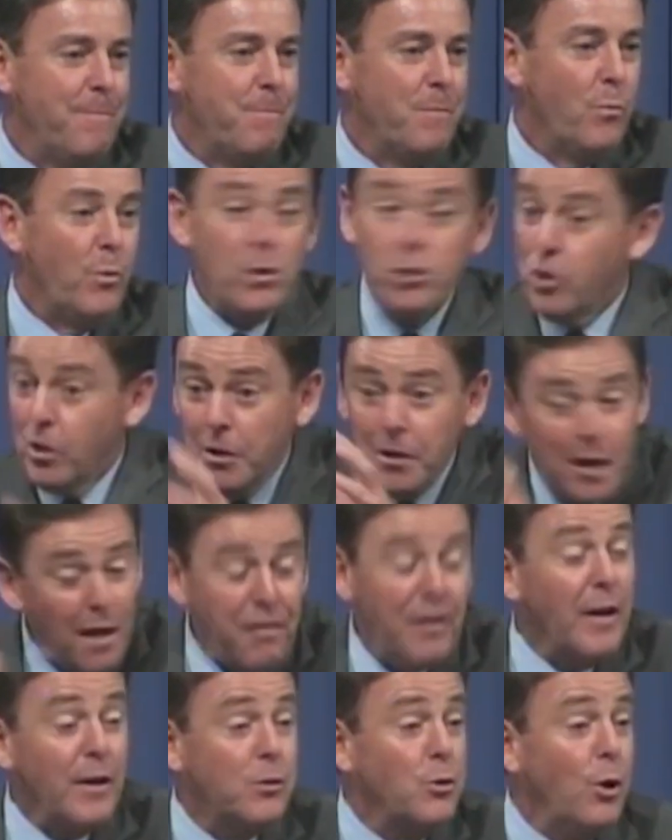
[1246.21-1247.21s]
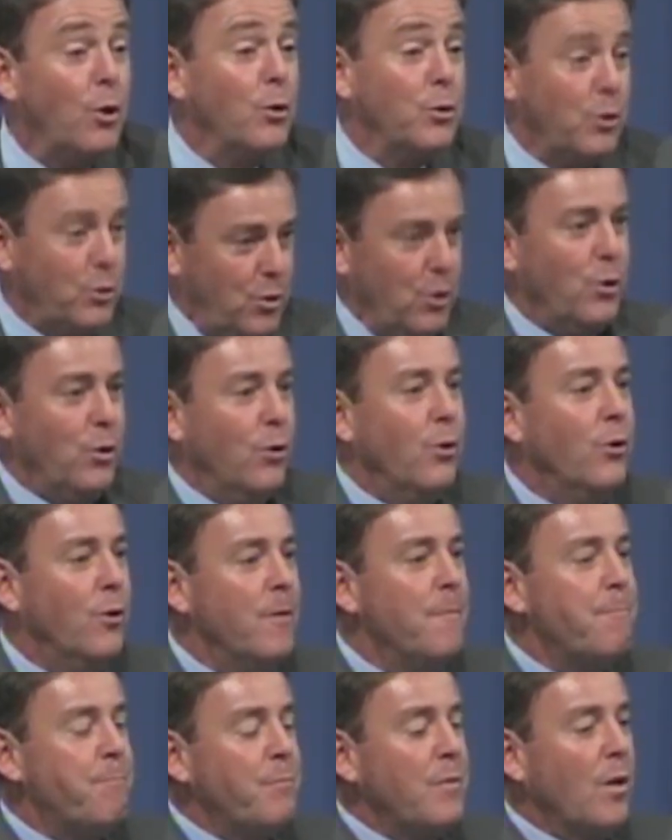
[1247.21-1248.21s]
But it's got nothing at all to
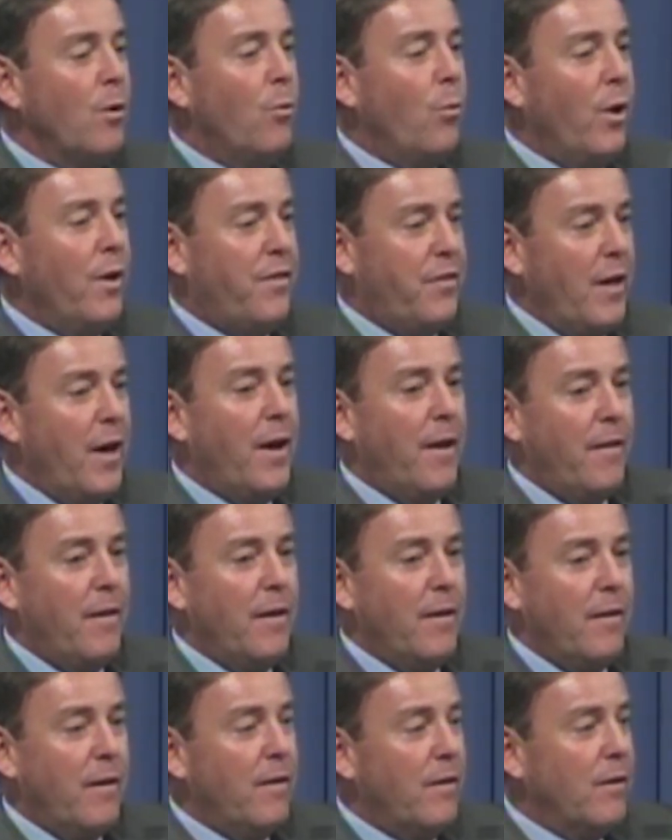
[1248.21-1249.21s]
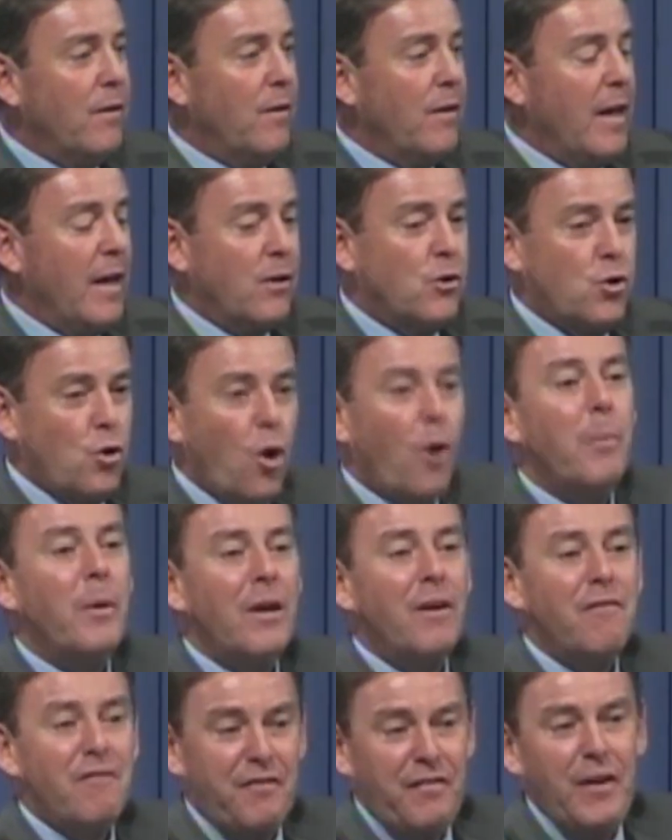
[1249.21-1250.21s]
do with uh, the, the, the,
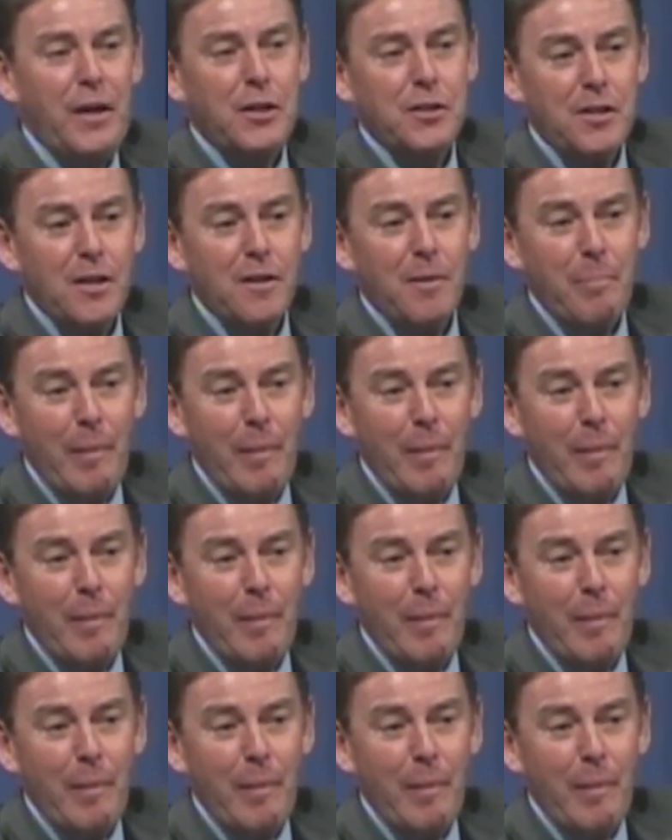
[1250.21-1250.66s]
exorbitant fees that the